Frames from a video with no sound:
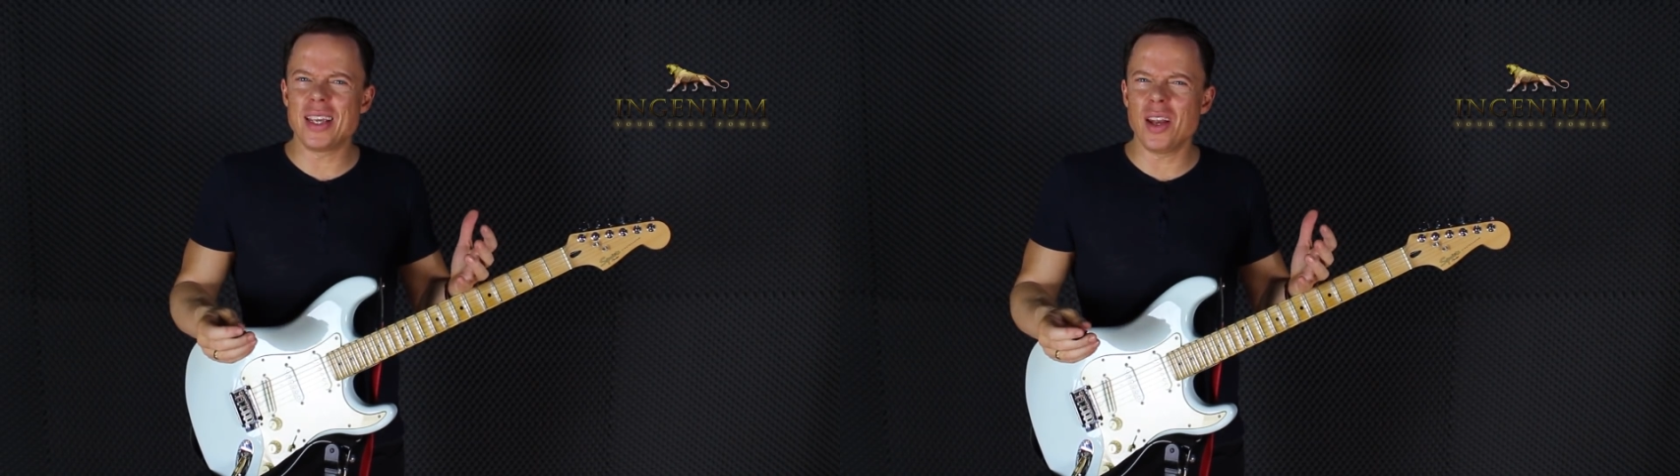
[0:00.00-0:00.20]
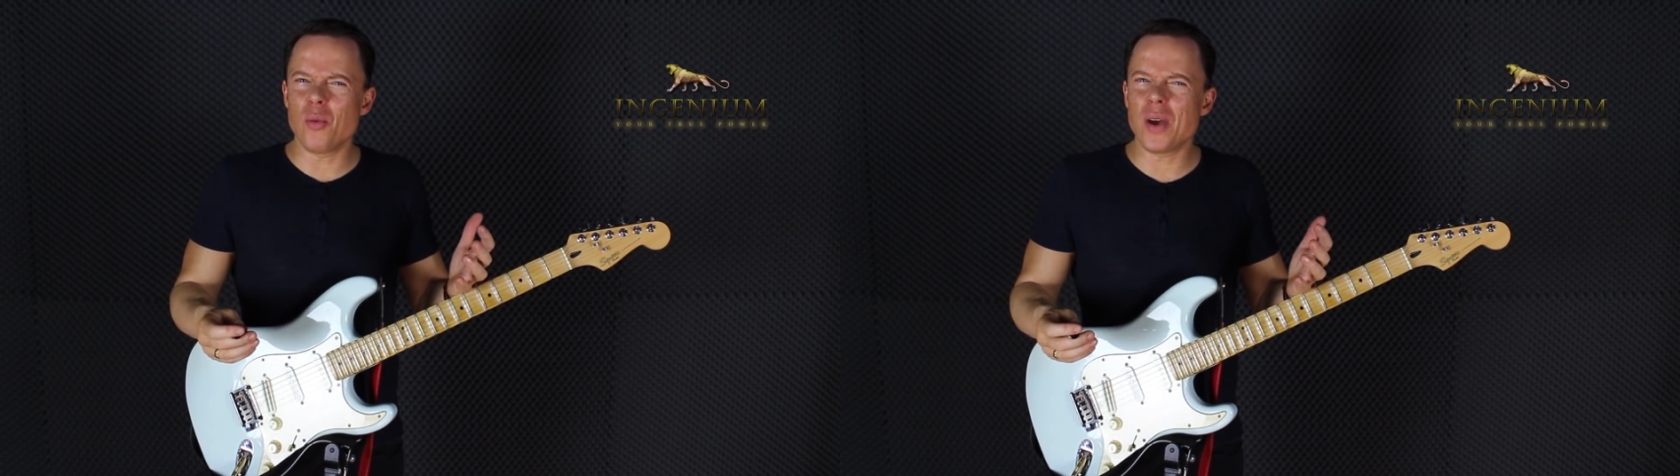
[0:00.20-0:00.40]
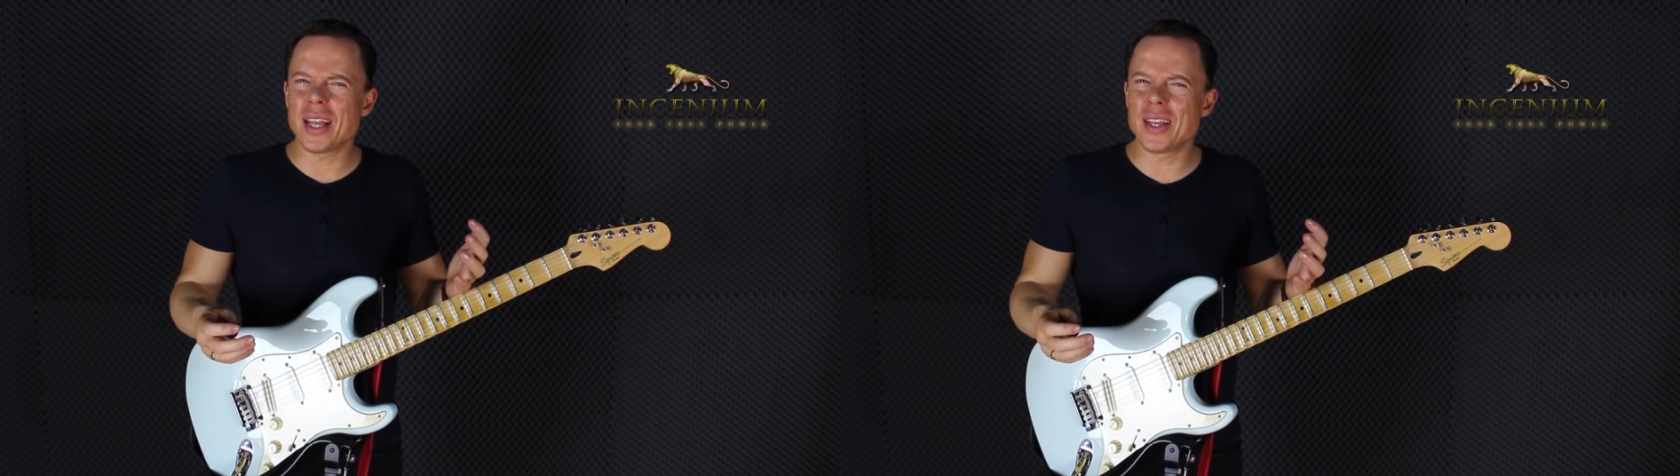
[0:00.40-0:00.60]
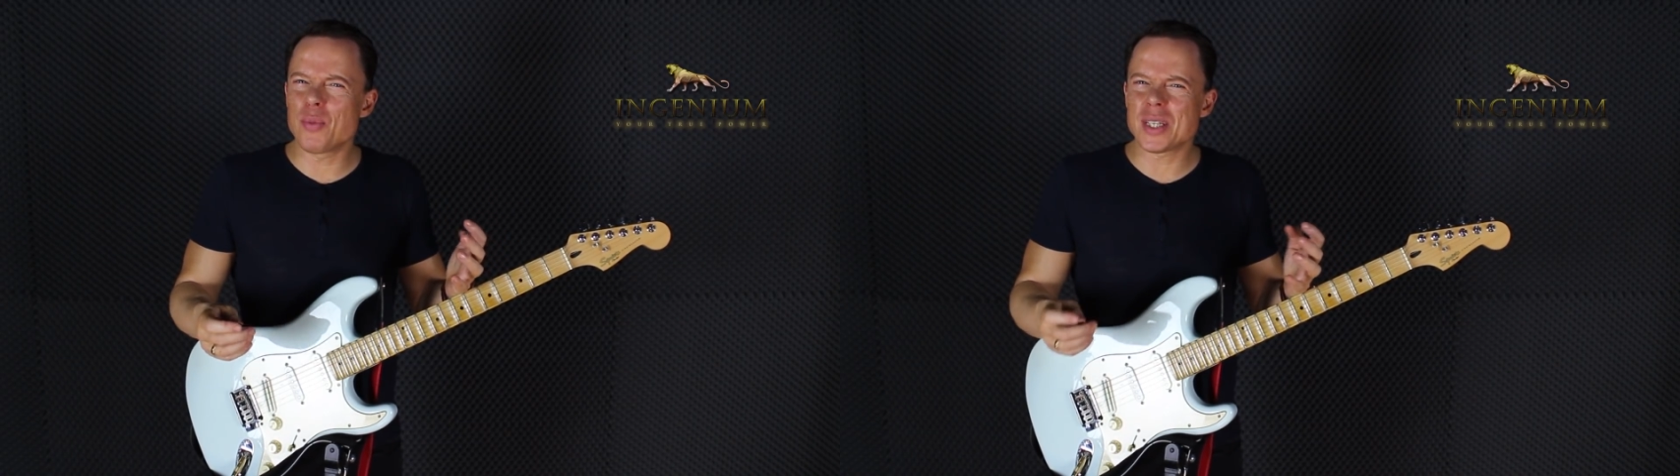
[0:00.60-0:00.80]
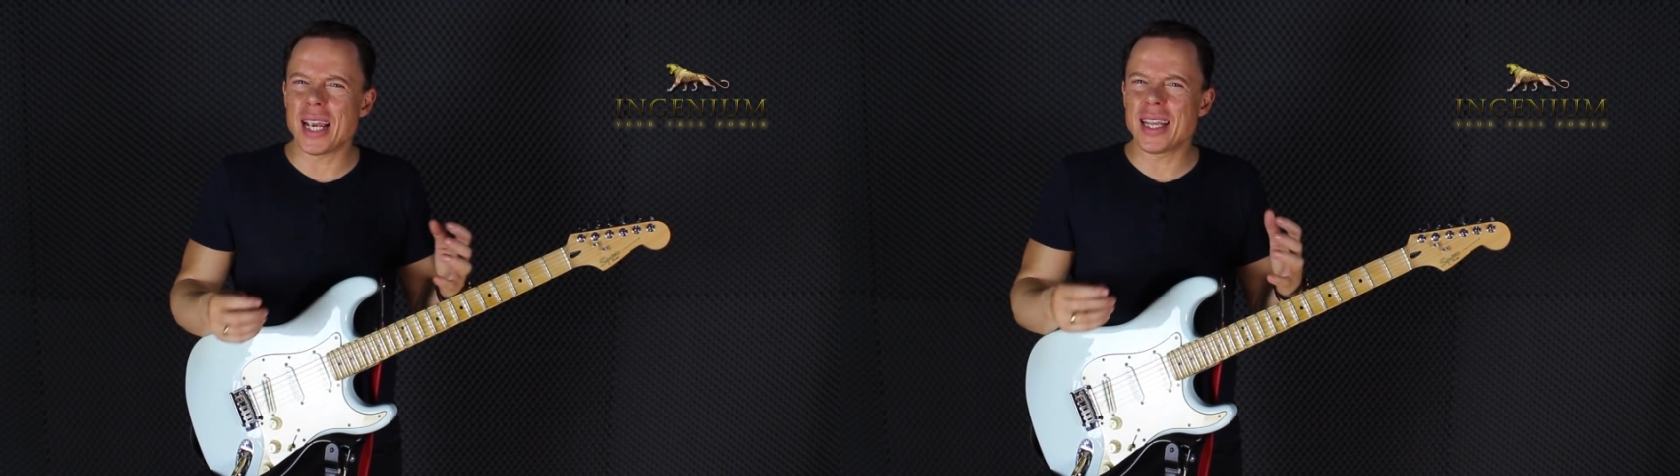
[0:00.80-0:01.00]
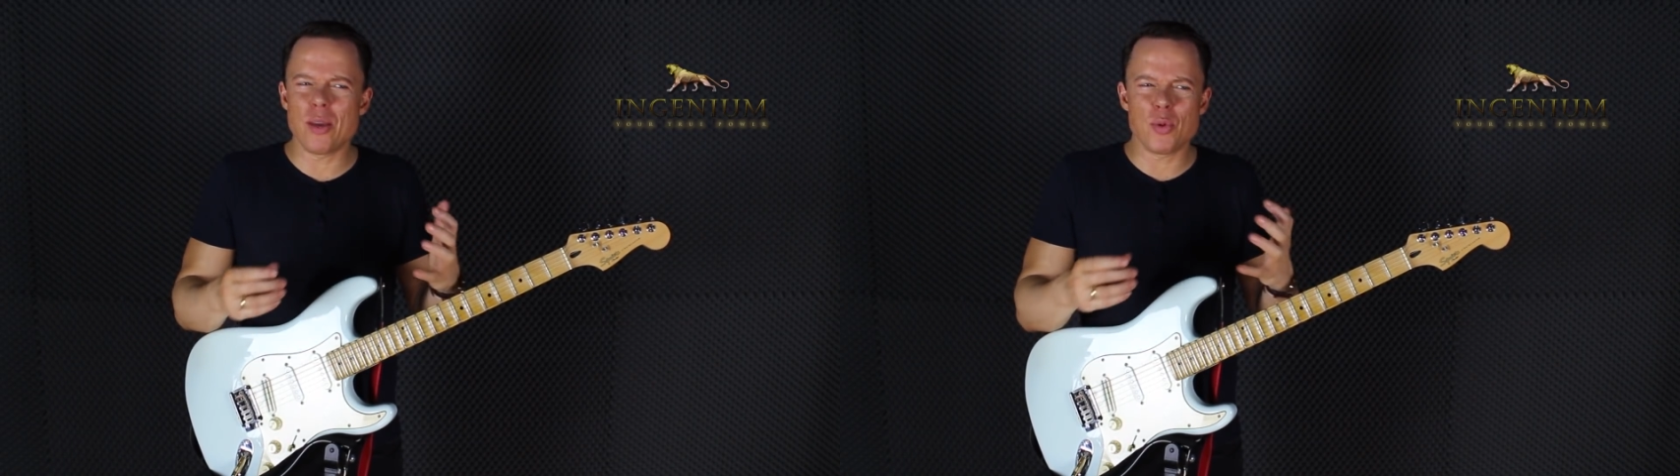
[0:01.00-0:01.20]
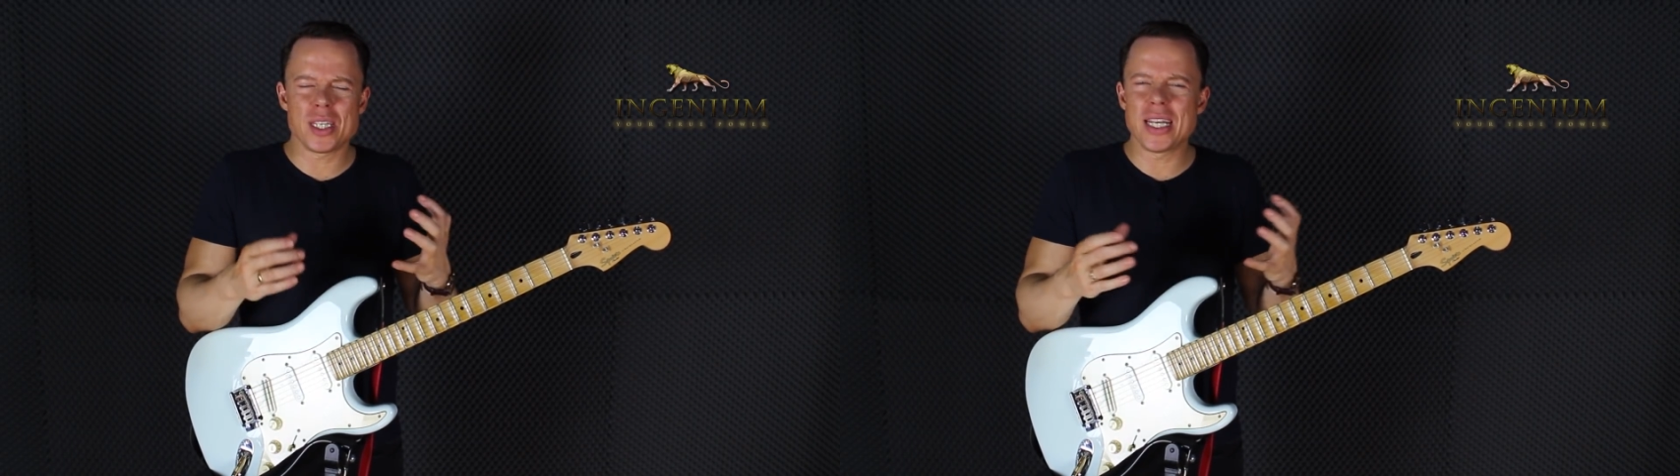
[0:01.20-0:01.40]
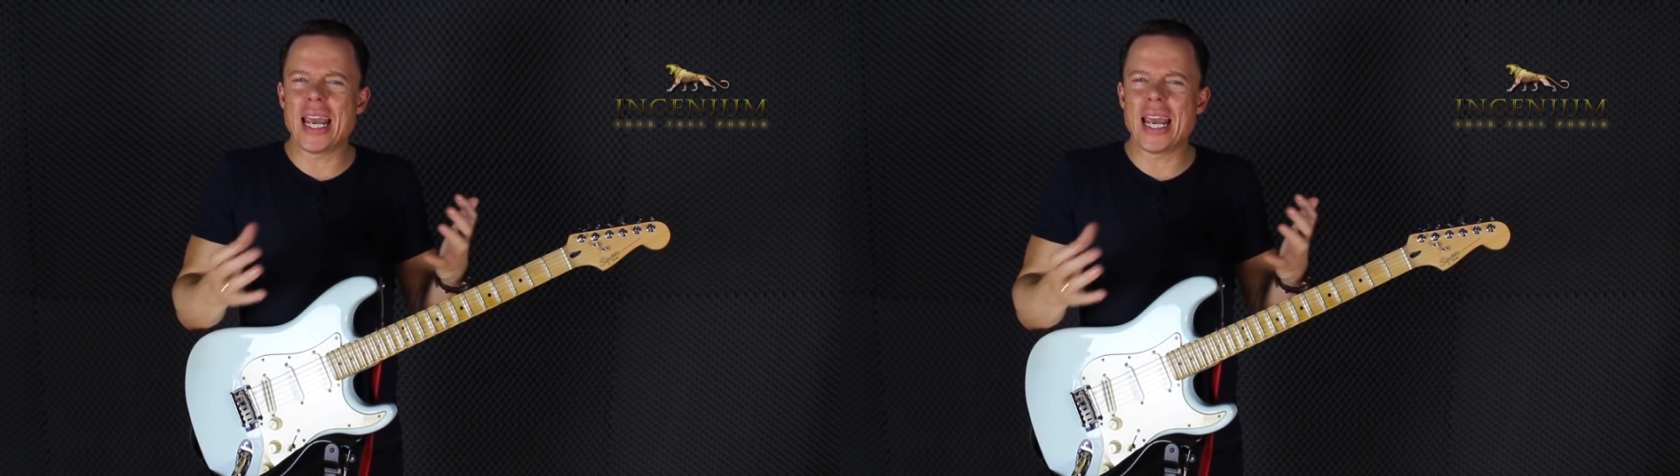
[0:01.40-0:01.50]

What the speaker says: it was like it was an